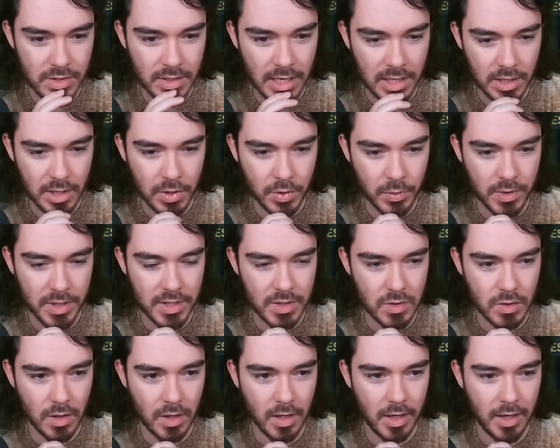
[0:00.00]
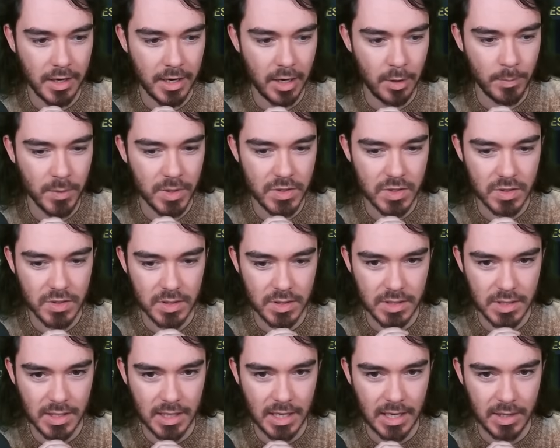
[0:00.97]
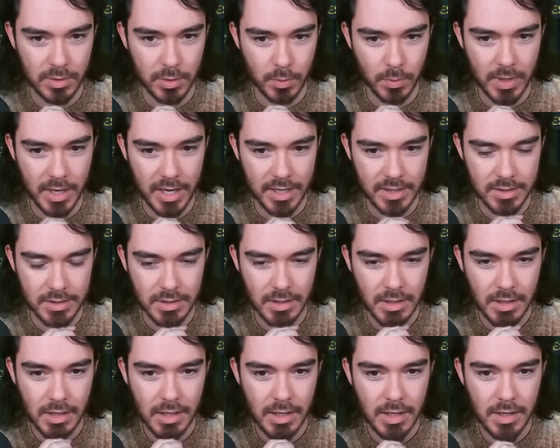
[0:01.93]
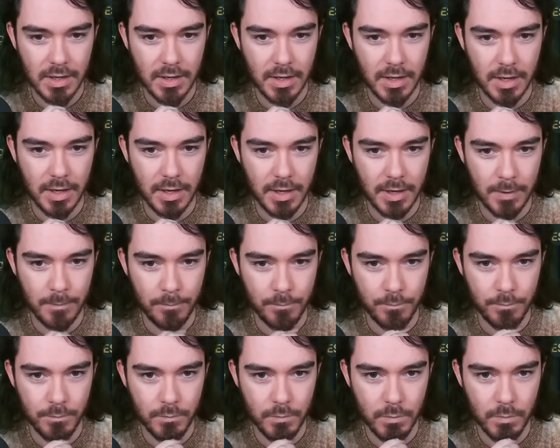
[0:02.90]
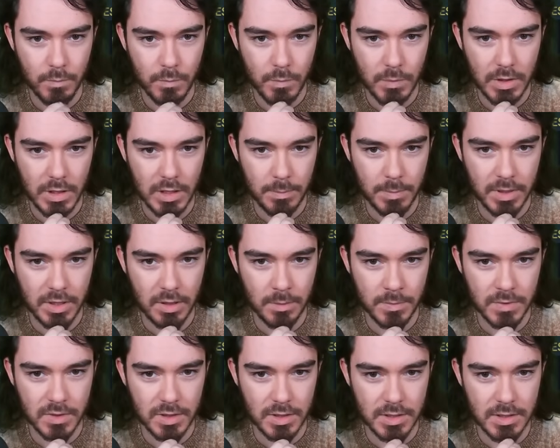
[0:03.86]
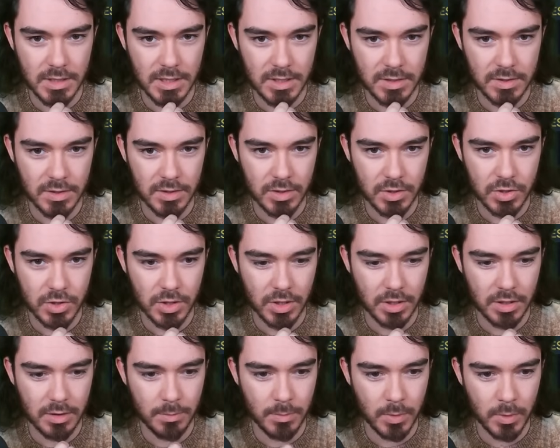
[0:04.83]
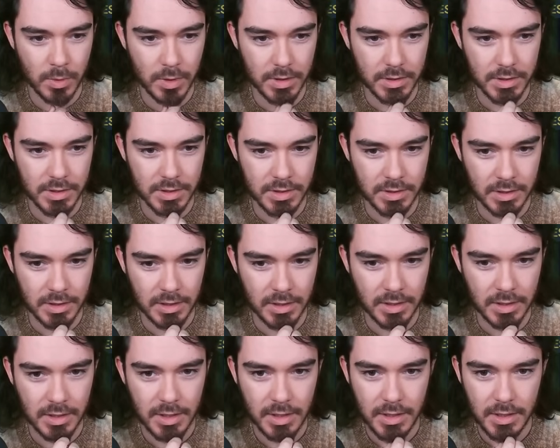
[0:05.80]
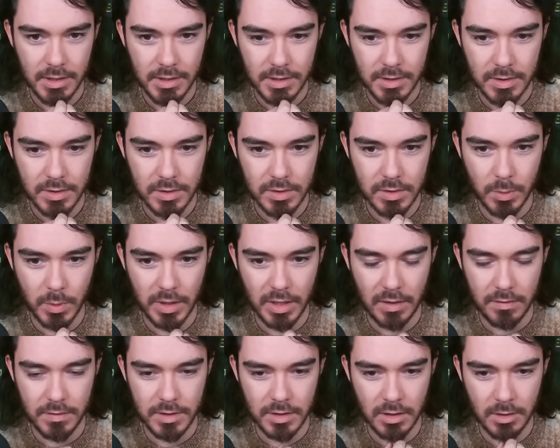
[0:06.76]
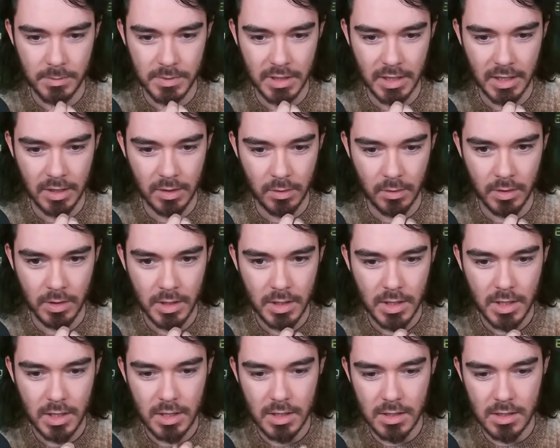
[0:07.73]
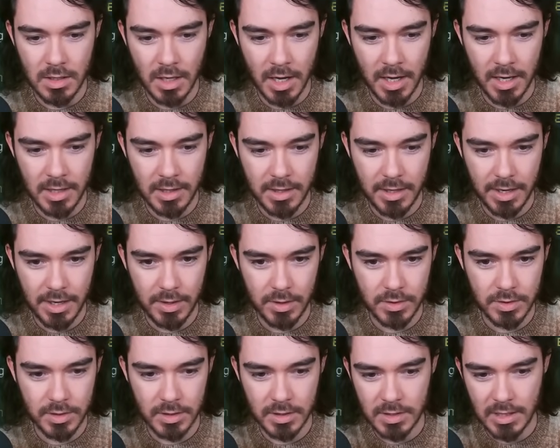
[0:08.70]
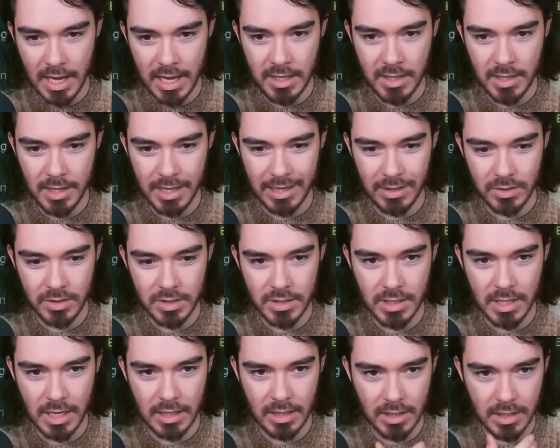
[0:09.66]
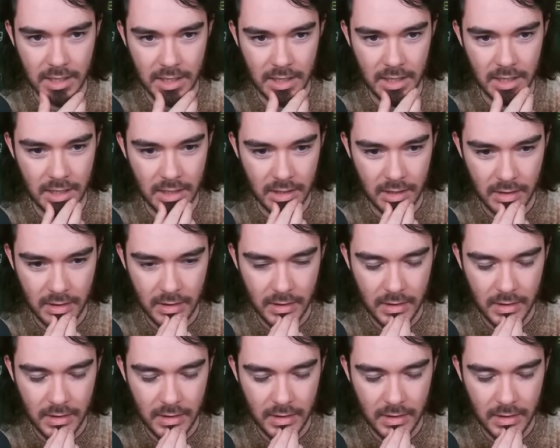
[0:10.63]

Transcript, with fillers: to get a three star. How much is it to get the rest? Um, that becomes a decent chunk more, doesn't it? So we'd have to come down 9,000, 10,000 to get a key,